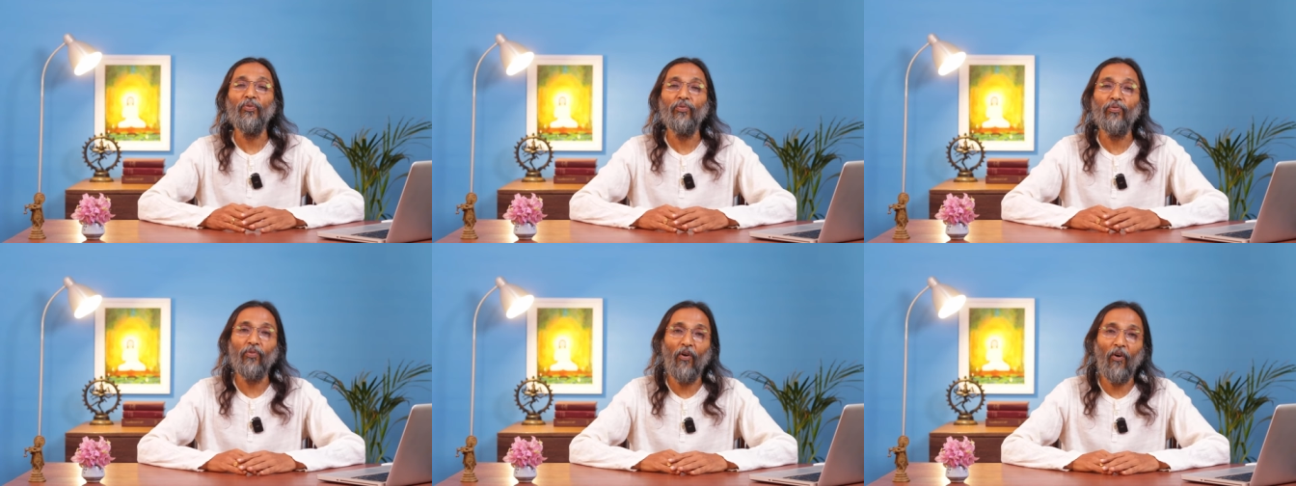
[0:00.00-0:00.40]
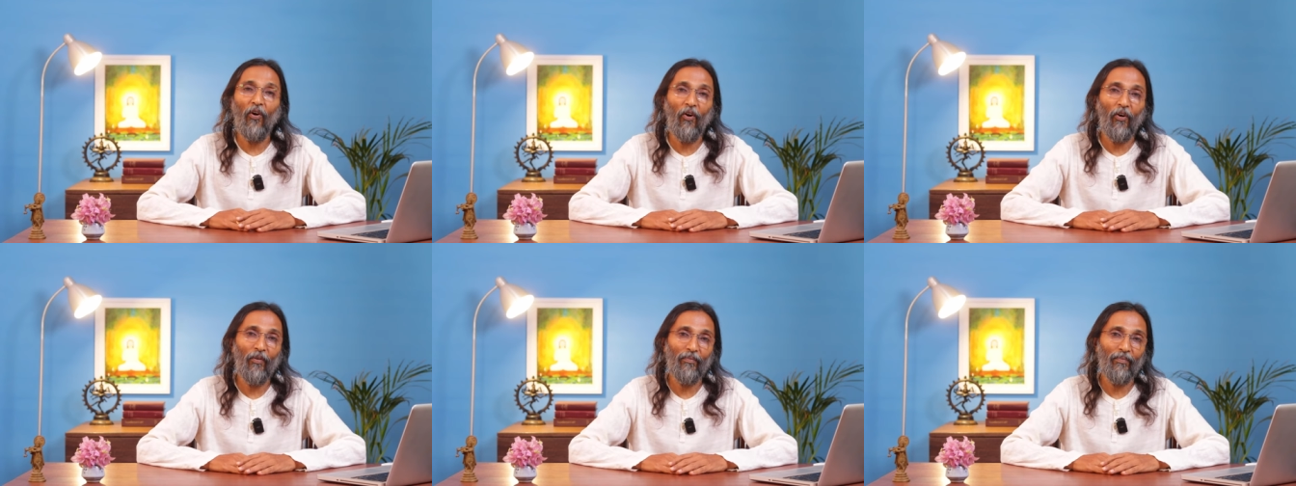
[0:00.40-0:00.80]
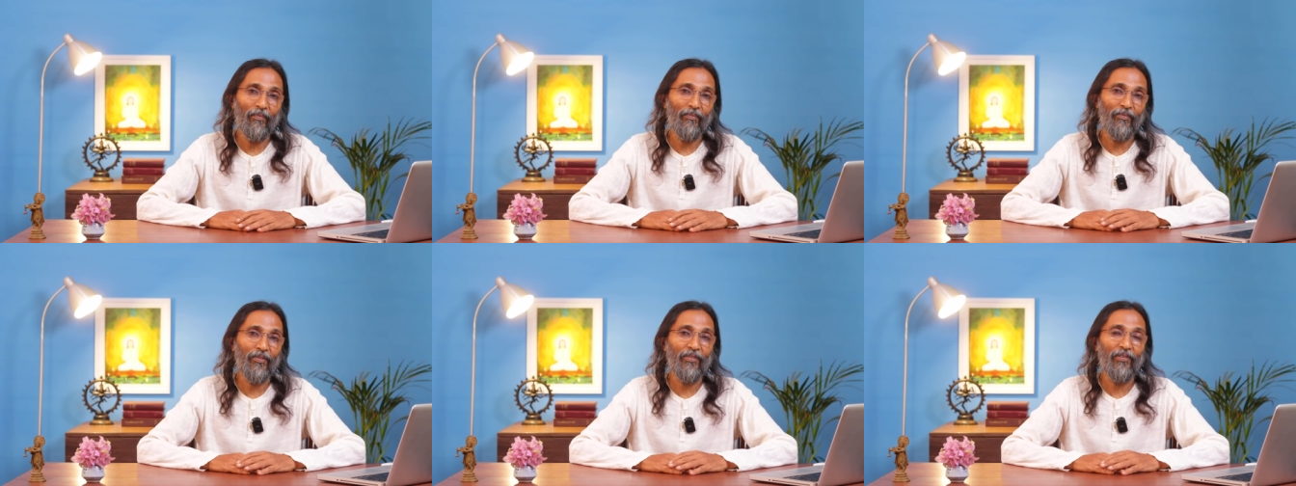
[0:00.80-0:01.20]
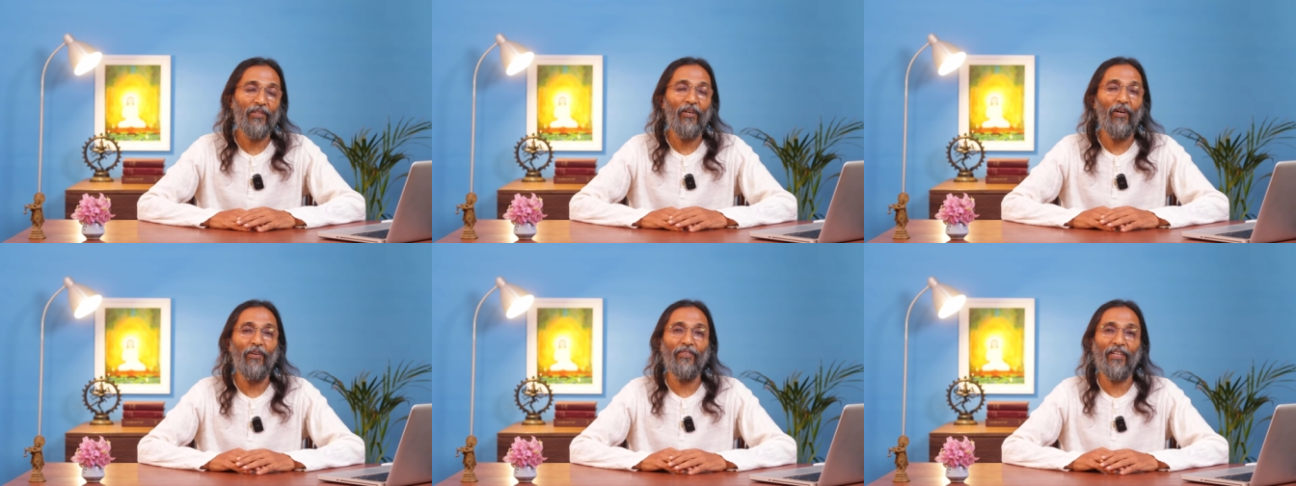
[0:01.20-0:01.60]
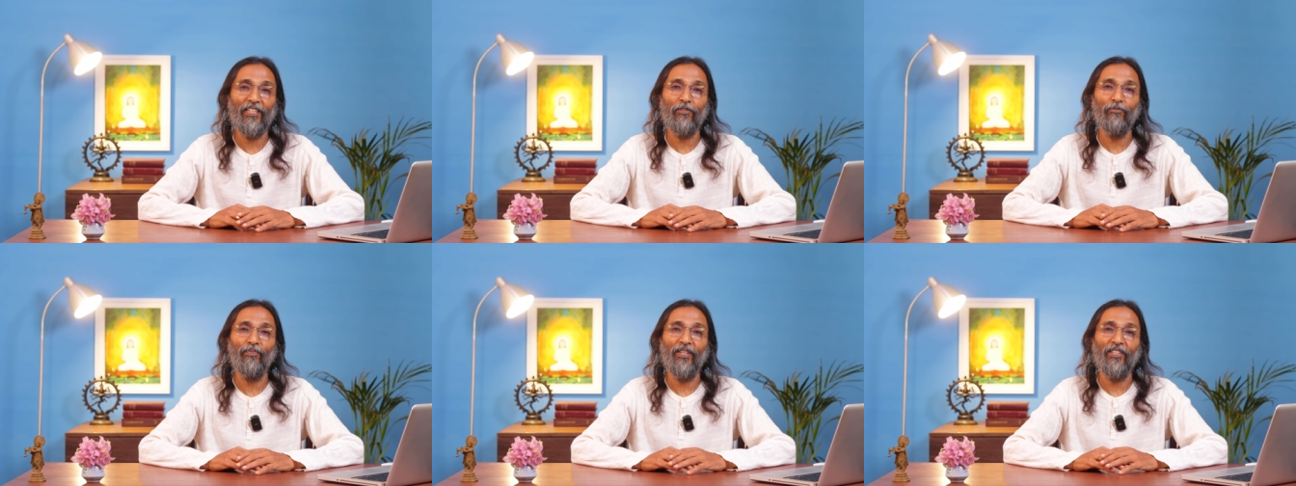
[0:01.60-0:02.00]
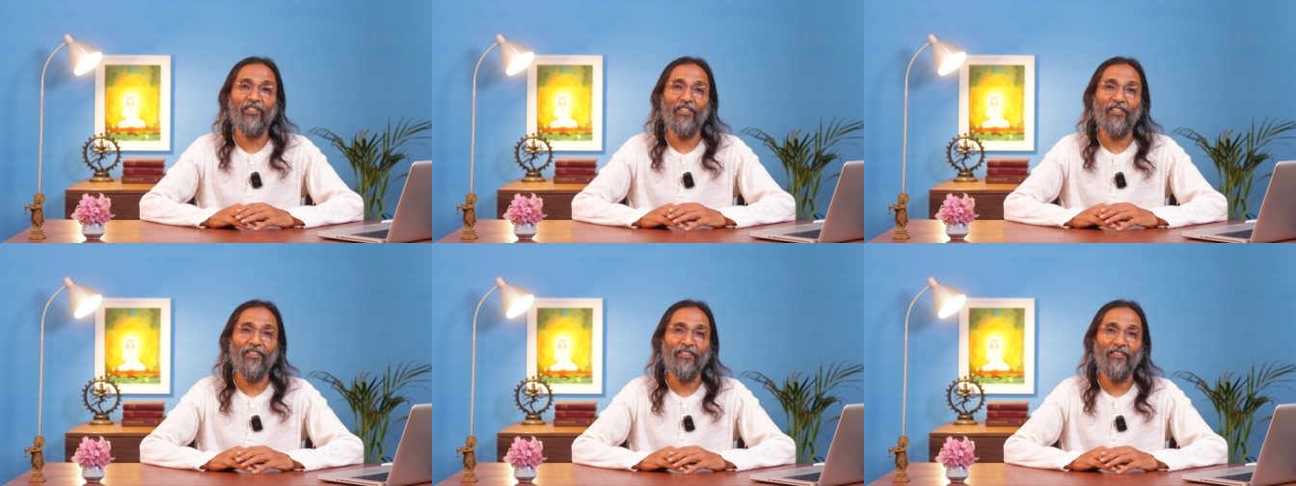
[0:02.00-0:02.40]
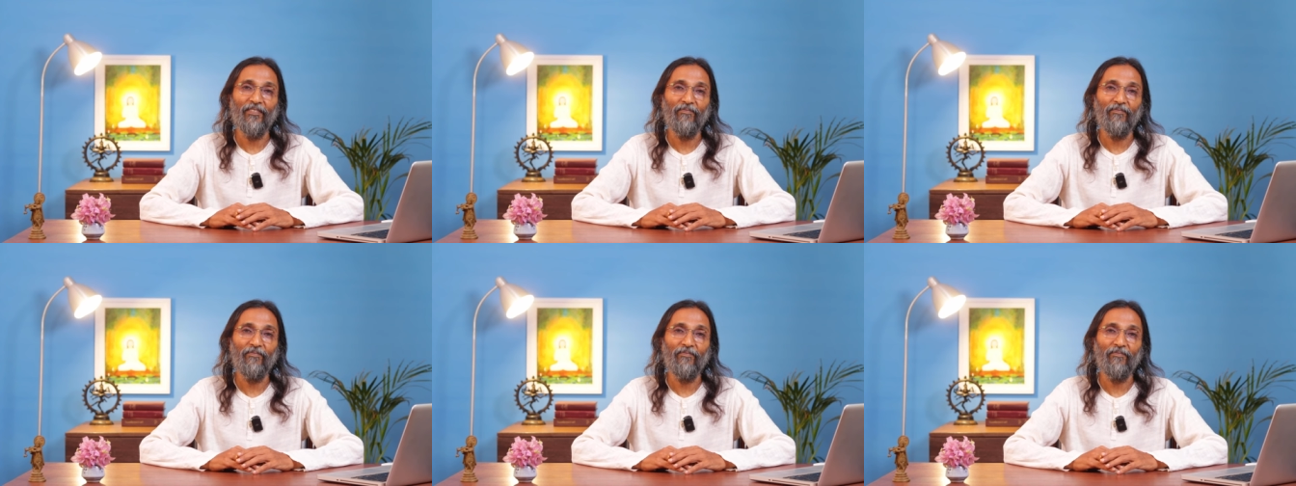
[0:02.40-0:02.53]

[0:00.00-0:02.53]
forms of expression.